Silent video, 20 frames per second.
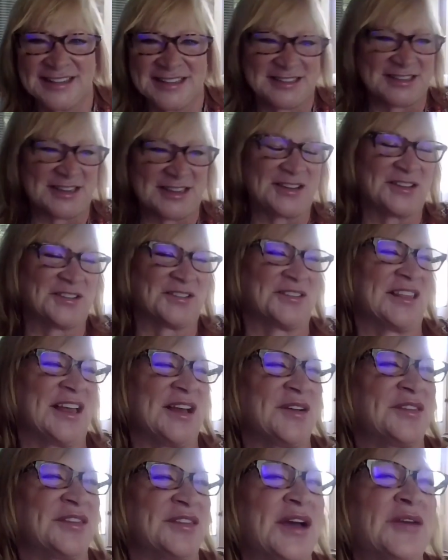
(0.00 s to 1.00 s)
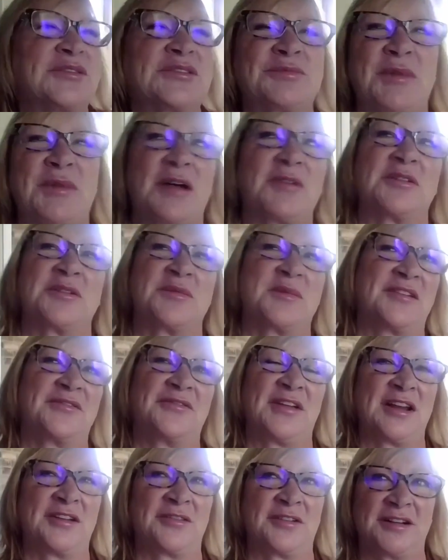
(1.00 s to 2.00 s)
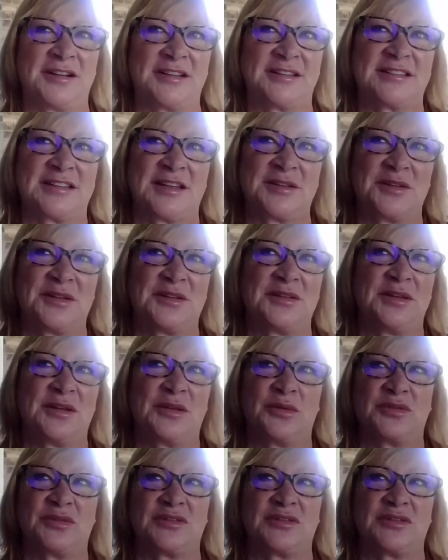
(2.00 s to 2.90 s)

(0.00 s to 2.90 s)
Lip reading: So that was probably my favorite because that it